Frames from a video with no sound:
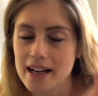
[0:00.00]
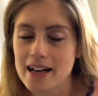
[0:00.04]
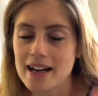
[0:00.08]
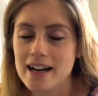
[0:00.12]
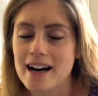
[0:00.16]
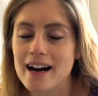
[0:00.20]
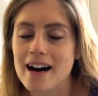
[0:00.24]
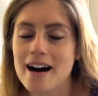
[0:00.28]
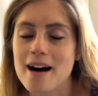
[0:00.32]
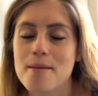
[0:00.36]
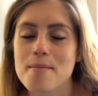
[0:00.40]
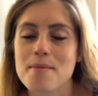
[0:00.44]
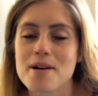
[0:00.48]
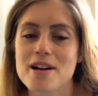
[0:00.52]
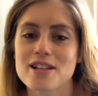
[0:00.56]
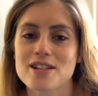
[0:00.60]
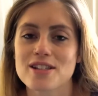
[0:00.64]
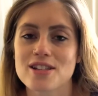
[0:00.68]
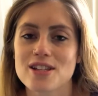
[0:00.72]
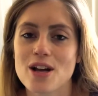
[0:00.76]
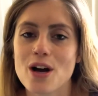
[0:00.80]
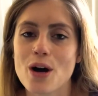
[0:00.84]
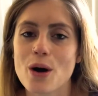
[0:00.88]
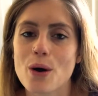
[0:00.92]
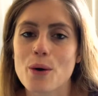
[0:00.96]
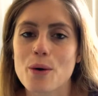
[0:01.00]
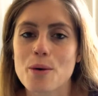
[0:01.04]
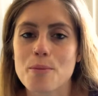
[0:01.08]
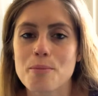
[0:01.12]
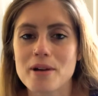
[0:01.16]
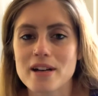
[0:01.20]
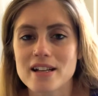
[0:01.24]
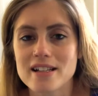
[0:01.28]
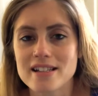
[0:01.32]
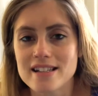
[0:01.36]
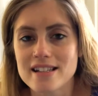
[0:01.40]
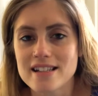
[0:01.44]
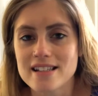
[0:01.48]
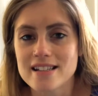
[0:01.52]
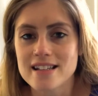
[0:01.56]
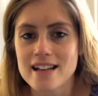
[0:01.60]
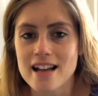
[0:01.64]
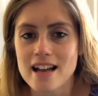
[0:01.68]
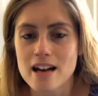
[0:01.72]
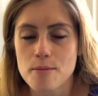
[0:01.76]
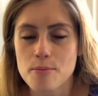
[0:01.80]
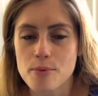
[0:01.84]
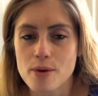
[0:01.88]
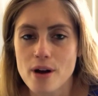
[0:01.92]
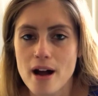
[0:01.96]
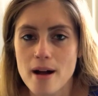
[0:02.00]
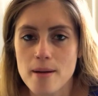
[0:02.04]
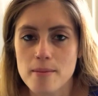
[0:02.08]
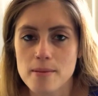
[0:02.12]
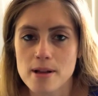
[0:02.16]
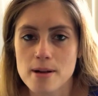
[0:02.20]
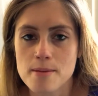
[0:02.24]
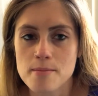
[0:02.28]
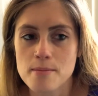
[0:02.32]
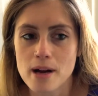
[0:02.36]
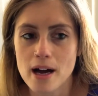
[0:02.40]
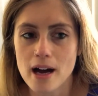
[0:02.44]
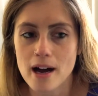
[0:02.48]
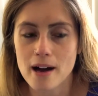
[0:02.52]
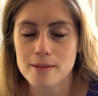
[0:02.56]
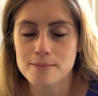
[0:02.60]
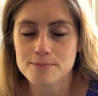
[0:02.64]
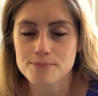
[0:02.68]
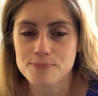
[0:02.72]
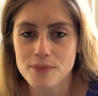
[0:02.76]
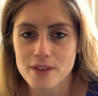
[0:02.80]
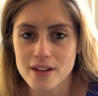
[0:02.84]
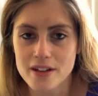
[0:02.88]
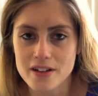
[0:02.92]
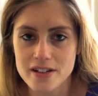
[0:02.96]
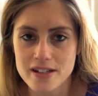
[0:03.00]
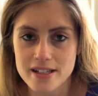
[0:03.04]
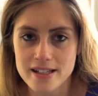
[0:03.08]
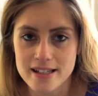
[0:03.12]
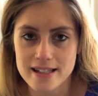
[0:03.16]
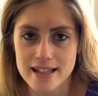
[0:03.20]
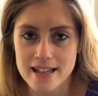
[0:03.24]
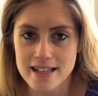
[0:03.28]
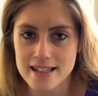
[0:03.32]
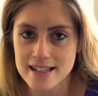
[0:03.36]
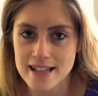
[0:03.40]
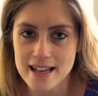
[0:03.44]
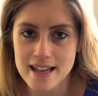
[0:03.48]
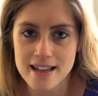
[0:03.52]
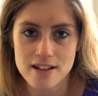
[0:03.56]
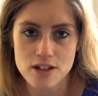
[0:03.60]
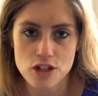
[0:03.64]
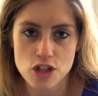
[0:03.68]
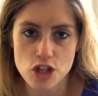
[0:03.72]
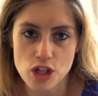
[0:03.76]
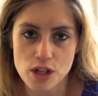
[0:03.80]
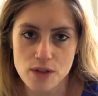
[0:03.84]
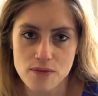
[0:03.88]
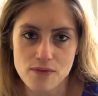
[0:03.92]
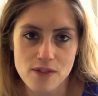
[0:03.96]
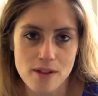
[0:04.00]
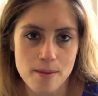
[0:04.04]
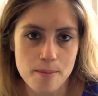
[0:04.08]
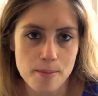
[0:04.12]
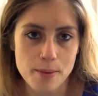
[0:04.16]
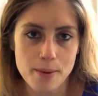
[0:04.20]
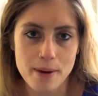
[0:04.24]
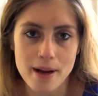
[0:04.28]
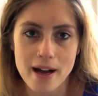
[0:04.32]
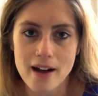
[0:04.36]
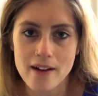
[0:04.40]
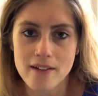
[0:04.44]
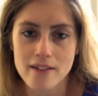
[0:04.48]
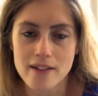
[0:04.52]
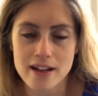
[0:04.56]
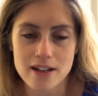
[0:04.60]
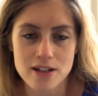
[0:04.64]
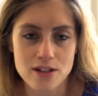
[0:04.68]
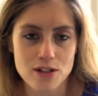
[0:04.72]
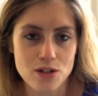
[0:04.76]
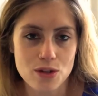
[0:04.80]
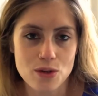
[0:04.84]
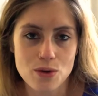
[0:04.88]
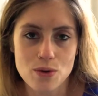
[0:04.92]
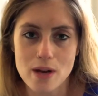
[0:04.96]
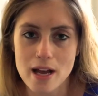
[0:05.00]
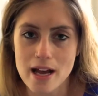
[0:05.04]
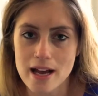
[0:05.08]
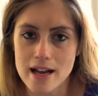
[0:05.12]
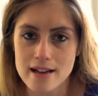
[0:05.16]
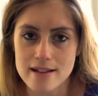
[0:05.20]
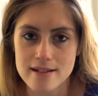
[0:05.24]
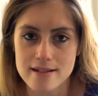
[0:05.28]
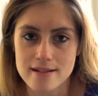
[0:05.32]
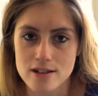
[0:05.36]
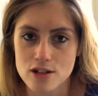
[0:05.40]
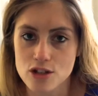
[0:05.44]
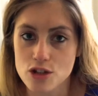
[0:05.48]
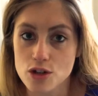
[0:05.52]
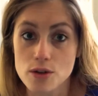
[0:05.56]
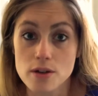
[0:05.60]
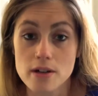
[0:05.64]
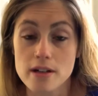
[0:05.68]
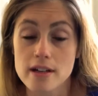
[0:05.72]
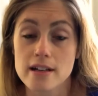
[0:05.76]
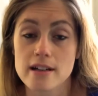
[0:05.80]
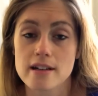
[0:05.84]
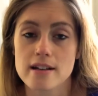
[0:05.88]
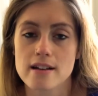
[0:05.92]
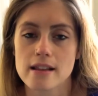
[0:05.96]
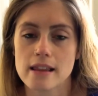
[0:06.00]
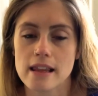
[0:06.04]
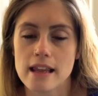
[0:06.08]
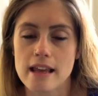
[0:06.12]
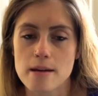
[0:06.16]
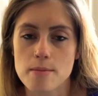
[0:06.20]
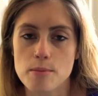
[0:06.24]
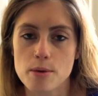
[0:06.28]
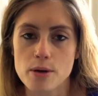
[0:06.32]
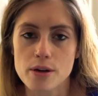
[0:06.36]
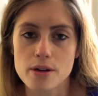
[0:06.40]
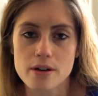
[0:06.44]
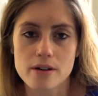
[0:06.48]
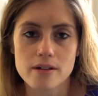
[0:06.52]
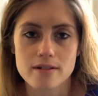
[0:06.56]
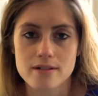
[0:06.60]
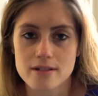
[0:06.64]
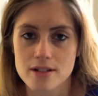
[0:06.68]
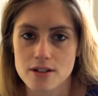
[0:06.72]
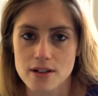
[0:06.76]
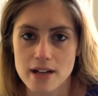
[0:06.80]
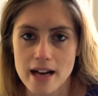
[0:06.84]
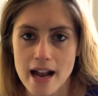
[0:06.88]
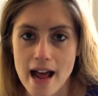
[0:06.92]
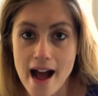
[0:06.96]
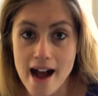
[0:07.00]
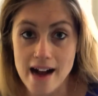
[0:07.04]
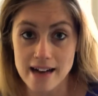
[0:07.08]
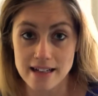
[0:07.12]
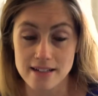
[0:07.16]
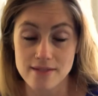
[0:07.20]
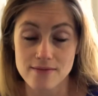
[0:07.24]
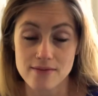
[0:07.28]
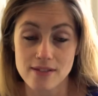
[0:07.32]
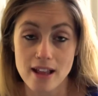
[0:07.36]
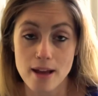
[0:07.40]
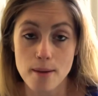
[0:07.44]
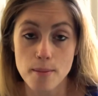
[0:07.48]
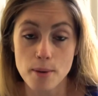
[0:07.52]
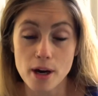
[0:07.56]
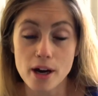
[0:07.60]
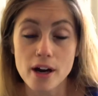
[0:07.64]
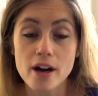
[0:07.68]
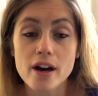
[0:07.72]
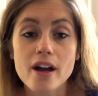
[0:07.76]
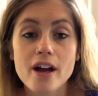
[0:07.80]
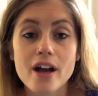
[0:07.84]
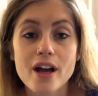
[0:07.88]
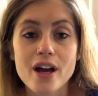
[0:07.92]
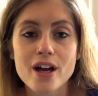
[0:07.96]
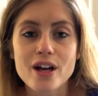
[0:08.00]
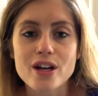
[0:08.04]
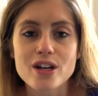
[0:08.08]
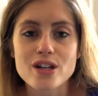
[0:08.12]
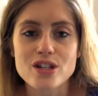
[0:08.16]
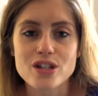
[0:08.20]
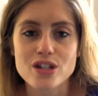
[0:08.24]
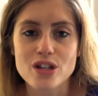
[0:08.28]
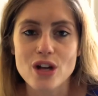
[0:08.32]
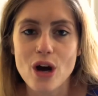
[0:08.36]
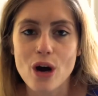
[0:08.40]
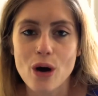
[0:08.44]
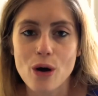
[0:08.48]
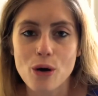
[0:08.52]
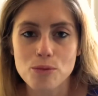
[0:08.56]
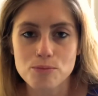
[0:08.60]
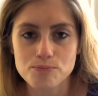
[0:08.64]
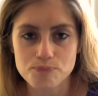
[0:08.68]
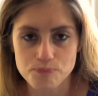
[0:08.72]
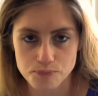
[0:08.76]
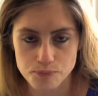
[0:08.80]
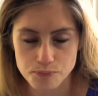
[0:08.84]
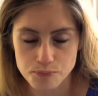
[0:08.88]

But it's not a problem. They say she can flip around as soon as during active labor. So